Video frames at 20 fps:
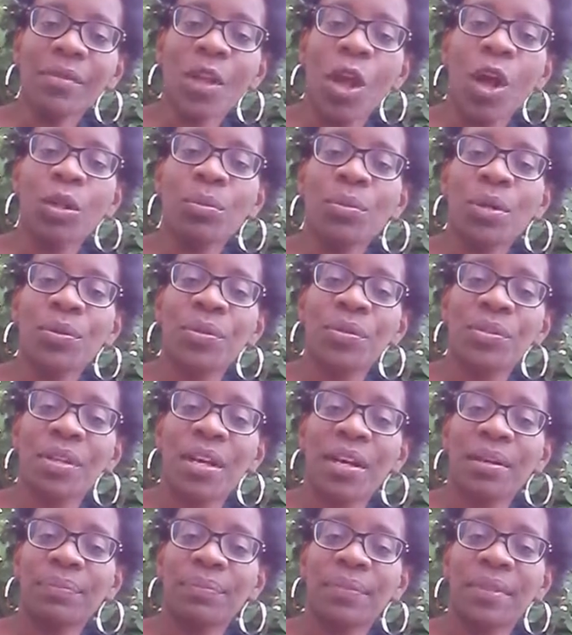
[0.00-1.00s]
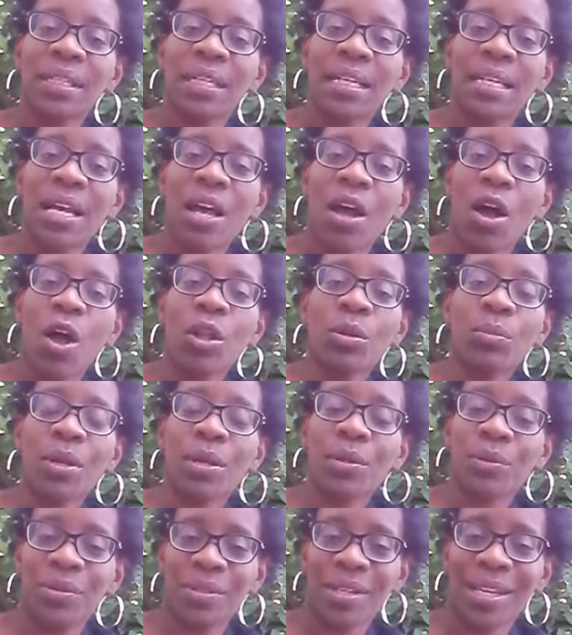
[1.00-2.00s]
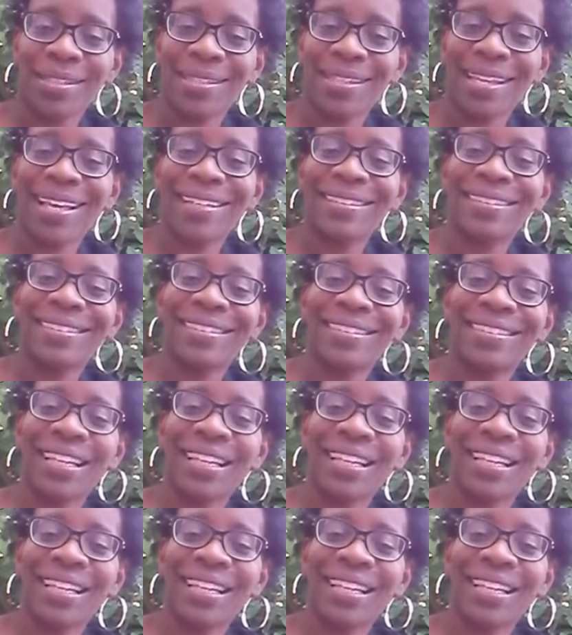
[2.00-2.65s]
almost I said,